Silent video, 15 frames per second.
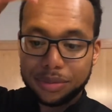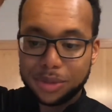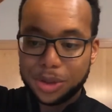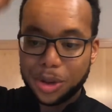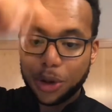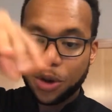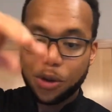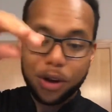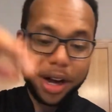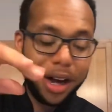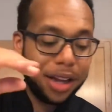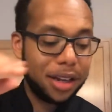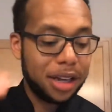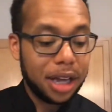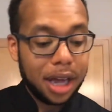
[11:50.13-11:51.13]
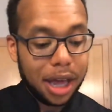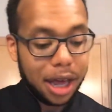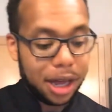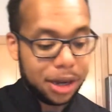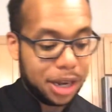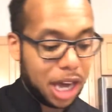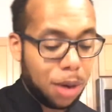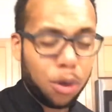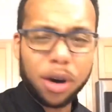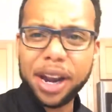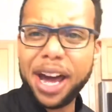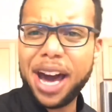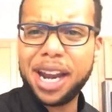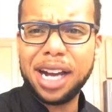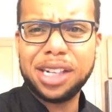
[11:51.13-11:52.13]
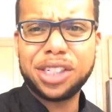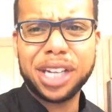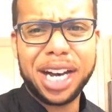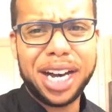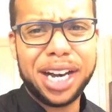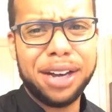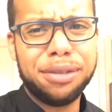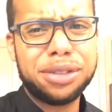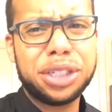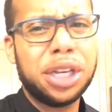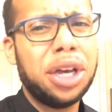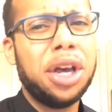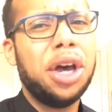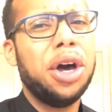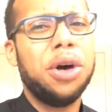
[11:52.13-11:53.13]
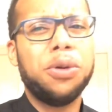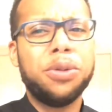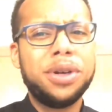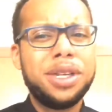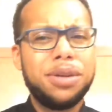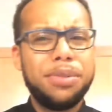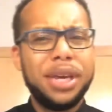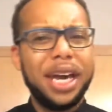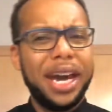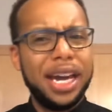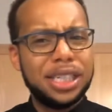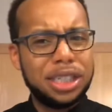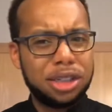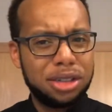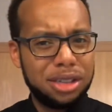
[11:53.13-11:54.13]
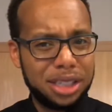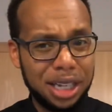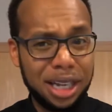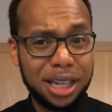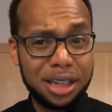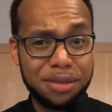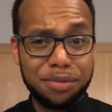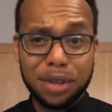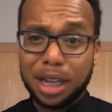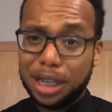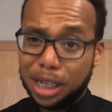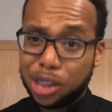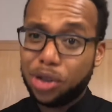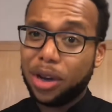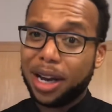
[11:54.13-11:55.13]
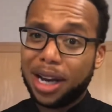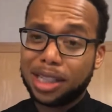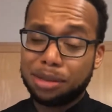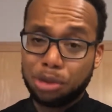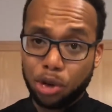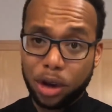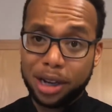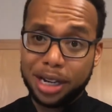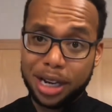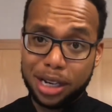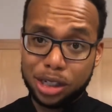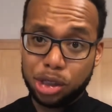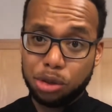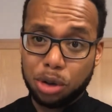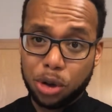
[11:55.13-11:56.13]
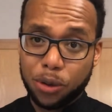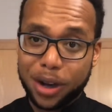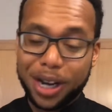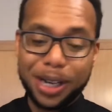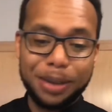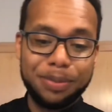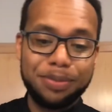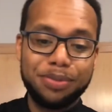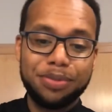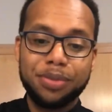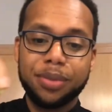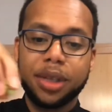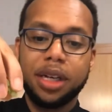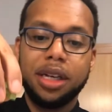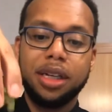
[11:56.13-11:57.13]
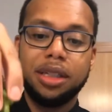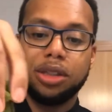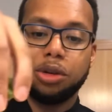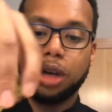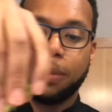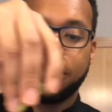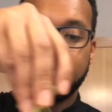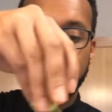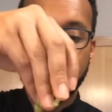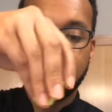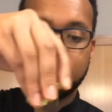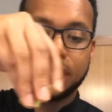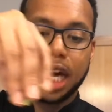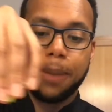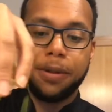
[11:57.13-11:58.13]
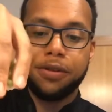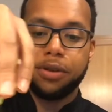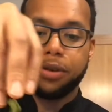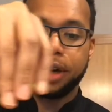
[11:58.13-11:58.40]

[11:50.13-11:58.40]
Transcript: All right, and now we're gonna add our chives. It wouldn't be Asian cuisine unless you add some green onions to it, right? So we're gonna put that on top of it right